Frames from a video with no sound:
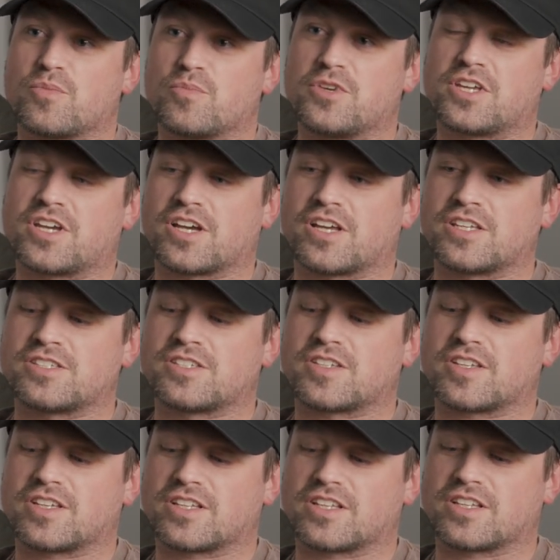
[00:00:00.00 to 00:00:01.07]

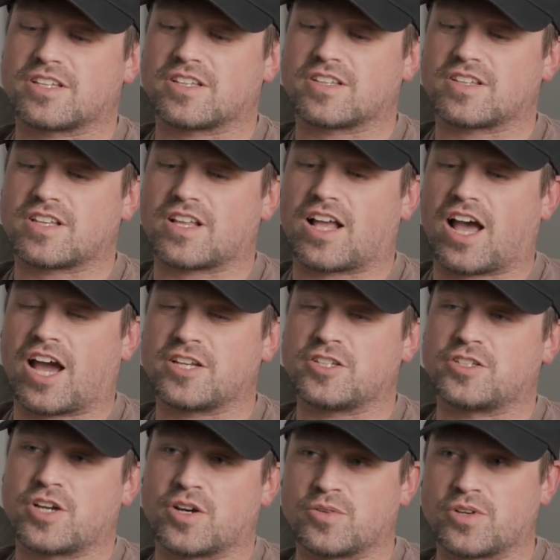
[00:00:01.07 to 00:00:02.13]
Because I
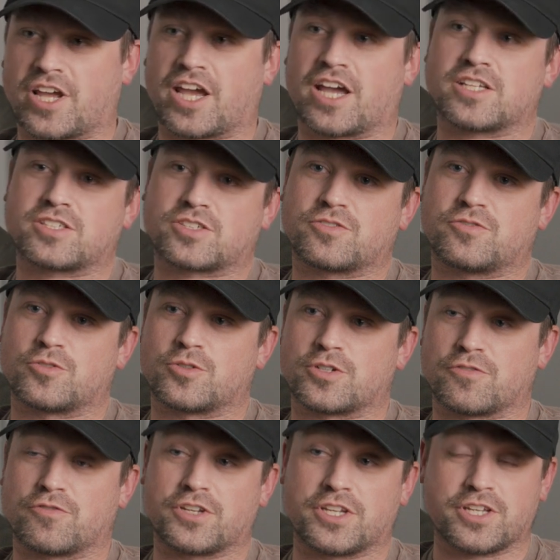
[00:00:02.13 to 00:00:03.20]
don't ask
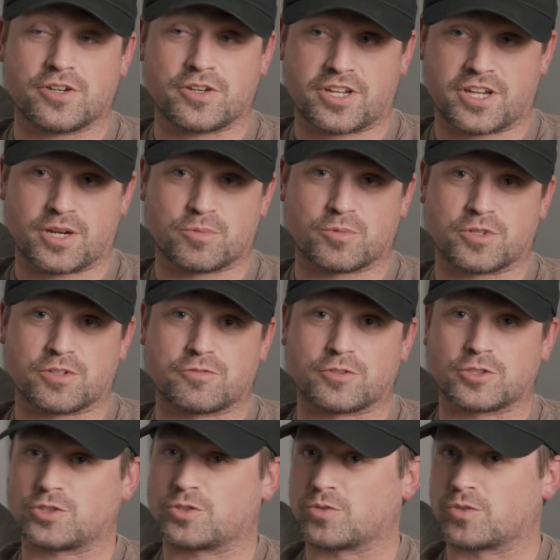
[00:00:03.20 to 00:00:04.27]
for a video camera
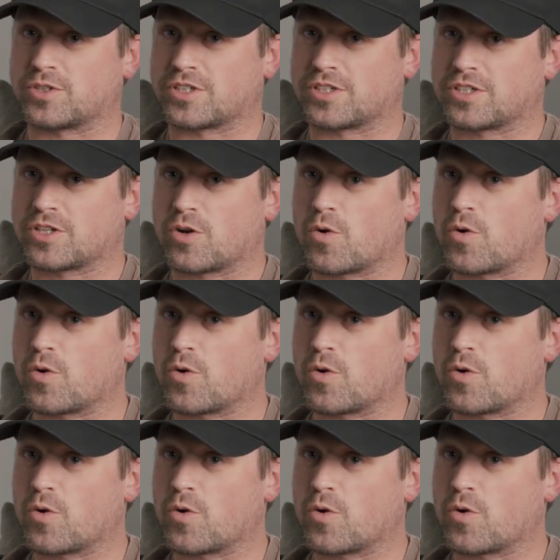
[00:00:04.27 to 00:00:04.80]
for sure,